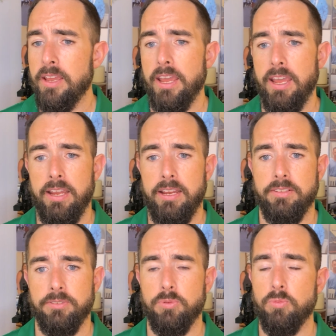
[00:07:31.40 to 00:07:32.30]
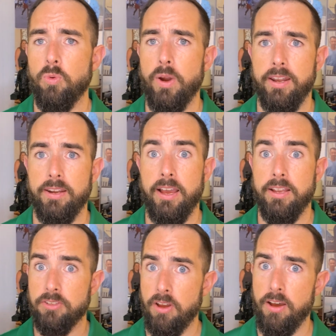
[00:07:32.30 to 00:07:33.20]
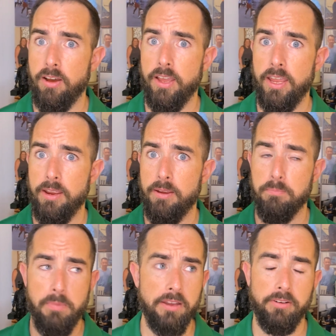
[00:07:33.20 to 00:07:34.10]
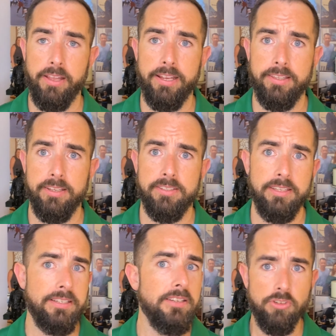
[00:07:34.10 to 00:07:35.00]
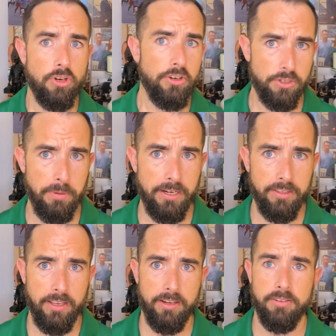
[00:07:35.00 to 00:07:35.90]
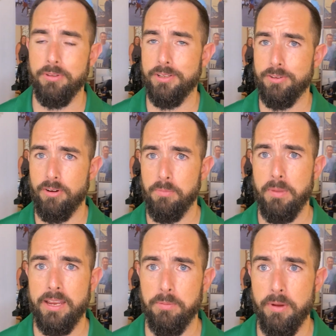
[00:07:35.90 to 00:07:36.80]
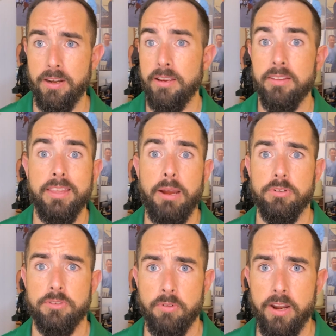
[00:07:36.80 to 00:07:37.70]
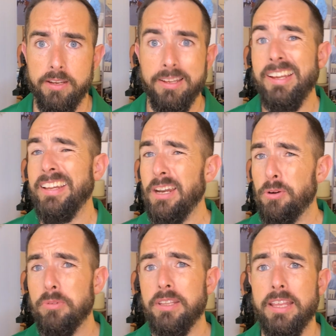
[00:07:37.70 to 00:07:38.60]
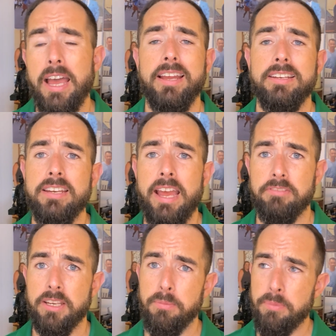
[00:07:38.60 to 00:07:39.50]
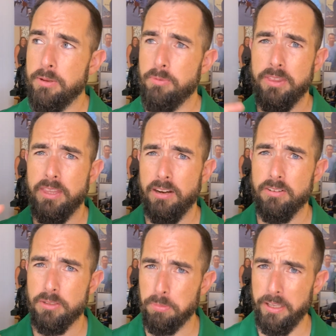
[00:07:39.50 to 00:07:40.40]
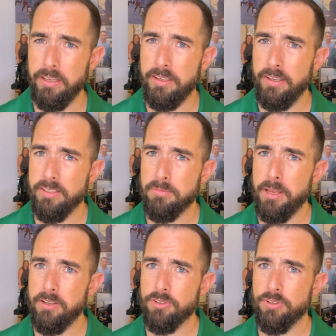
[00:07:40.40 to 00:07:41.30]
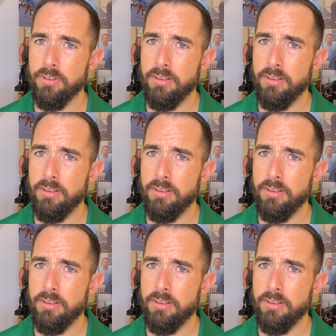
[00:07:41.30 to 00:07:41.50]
And when I saw a model like this that didn't charge them anything until they started making money, that was great. Not only that, I didn't have to compete with their split as much,